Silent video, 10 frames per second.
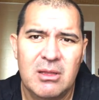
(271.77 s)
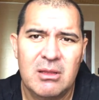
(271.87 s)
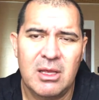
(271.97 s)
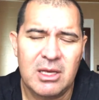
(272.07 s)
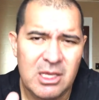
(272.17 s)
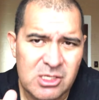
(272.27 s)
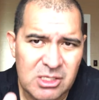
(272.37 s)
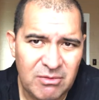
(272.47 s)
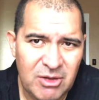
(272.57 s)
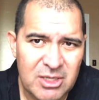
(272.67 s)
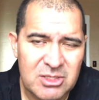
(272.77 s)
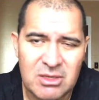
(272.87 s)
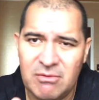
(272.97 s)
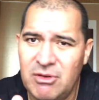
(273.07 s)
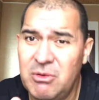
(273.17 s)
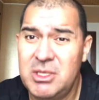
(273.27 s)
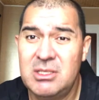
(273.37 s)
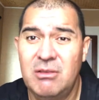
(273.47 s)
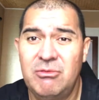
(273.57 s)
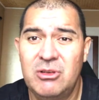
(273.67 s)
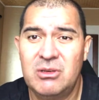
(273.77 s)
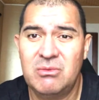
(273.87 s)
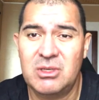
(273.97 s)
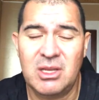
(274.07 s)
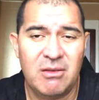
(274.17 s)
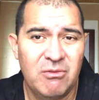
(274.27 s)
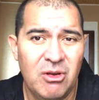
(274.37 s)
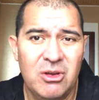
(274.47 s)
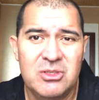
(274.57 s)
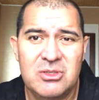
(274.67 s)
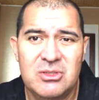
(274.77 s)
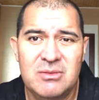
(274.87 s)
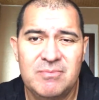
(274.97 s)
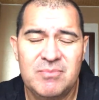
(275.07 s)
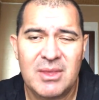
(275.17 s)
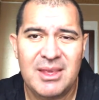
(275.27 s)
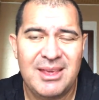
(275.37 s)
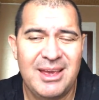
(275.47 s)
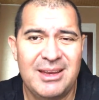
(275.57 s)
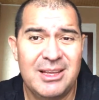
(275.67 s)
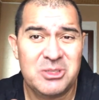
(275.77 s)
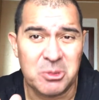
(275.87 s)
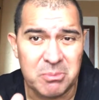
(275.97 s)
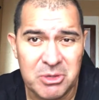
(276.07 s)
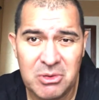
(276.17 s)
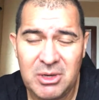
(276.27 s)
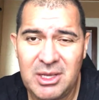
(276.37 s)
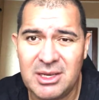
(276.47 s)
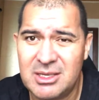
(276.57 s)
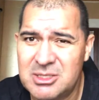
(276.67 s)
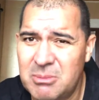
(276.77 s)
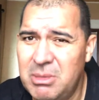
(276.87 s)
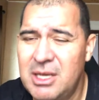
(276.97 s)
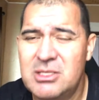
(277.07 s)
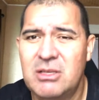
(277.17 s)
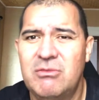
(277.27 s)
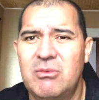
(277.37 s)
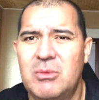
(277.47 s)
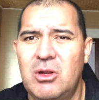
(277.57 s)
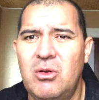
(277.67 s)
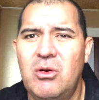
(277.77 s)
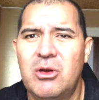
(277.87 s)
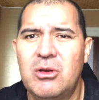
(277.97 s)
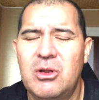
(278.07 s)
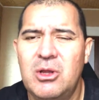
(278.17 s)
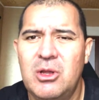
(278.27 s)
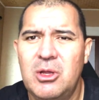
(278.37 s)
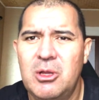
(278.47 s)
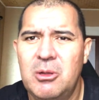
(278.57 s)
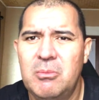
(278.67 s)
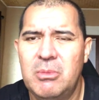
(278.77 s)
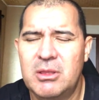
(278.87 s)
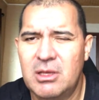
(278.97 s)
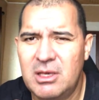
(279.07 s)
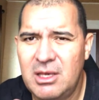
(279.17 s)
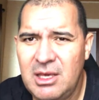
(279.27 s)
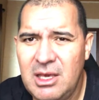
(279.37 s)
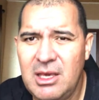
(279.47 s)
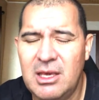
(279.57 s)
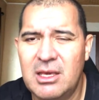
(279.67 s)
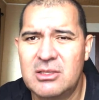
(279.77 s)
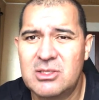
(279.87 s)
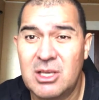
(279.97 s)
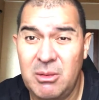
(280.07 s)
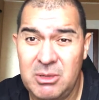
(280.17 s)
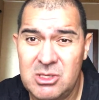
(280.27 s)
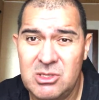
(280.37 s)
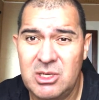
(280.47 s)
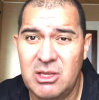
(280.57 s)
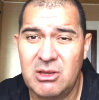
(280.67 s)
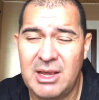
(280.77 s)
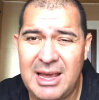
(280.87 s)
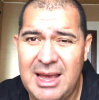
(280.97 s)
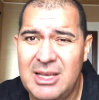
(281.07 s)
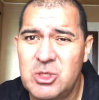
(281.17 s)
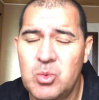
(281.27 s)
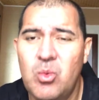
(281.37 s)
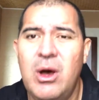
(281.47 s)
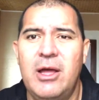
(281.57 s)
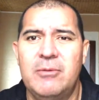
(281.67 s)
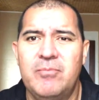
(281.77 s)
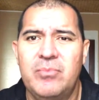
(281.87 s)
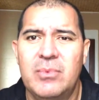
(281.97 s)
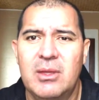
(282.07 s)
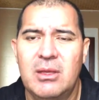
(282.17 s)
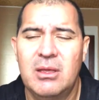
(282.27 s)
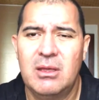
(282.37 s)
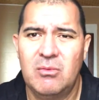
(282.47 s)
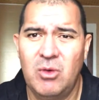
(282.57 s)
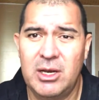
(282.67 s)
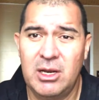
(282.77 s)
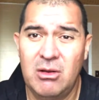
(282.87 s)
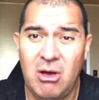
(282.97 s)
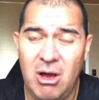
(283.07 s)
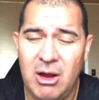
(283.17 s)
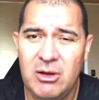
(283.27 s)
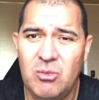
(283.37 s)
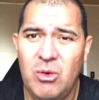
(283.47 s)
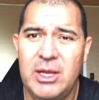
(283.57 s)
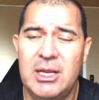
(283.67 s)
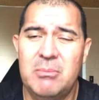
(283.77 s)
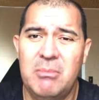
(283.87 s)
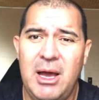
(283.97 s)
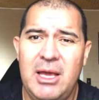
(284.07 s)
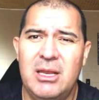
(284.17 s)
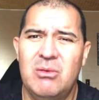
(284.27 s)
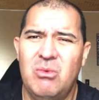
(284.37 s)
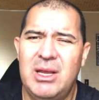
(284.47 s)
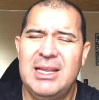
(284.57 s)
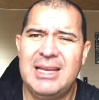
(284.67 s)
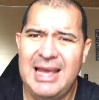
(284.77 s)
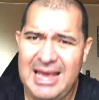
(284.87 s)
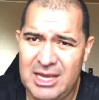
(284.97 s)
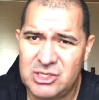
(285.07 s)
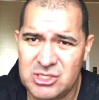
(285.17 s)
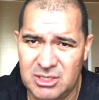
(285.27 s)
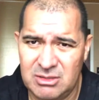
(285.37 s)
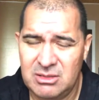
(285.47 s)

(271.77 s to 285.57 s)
That each of us are very different, we're diverse, and that's a beauty and that's a blessing from the Lord. But the key is coming together as one, one in heart, one in mind, and one in action,